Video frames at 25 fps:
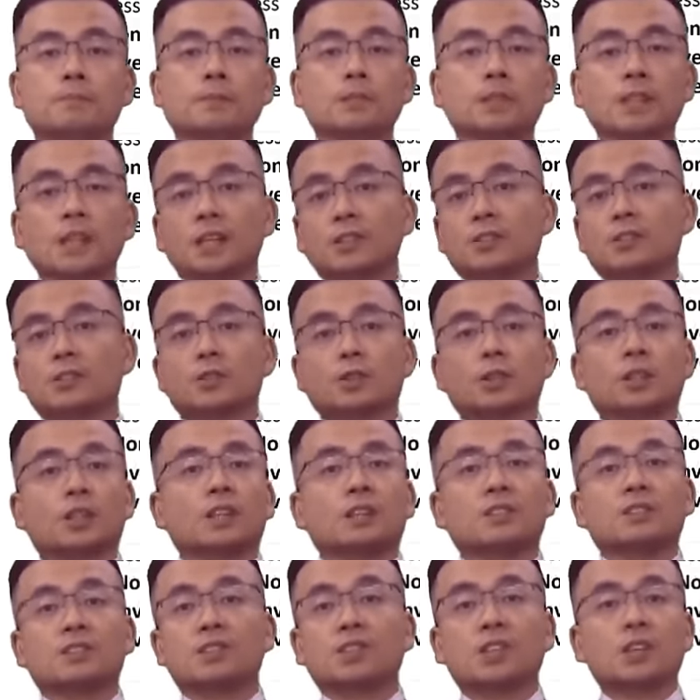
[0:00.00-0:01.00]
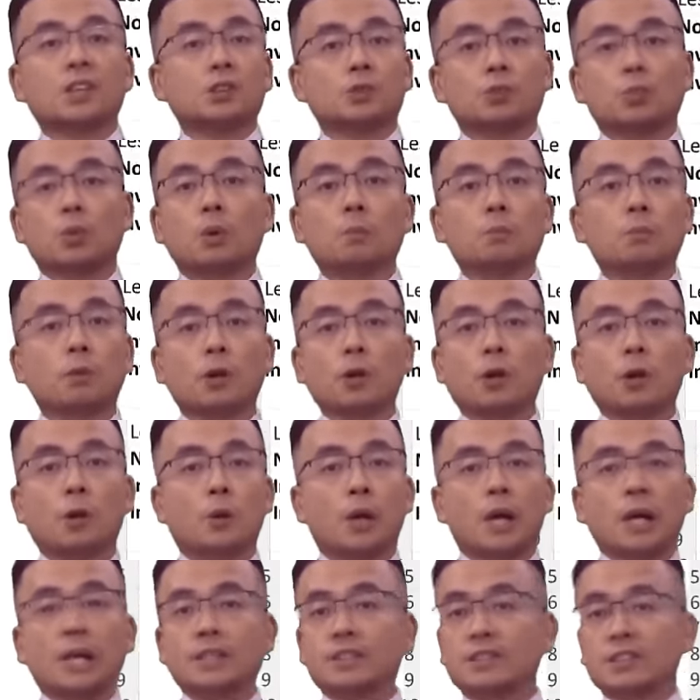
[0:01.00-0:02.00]
Yes, you can insert
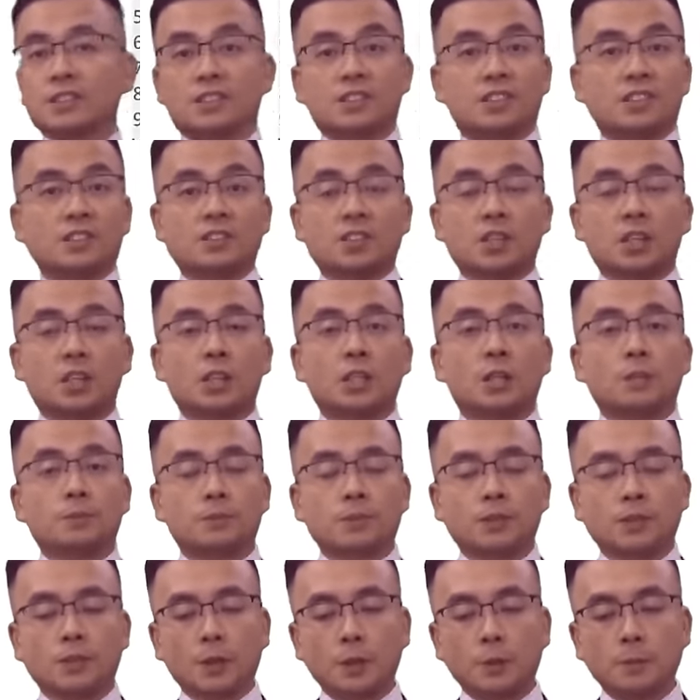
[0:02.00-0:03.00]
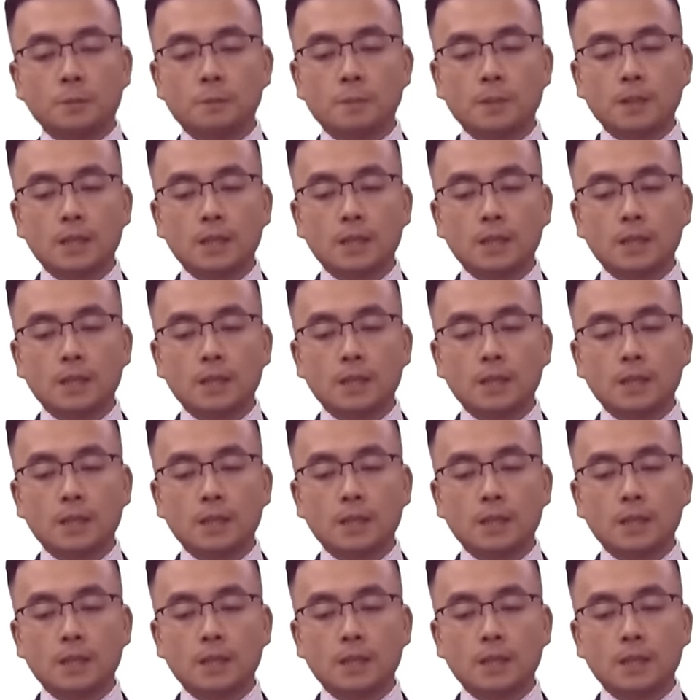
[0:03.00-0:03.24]
1.08, it's entirely up to you.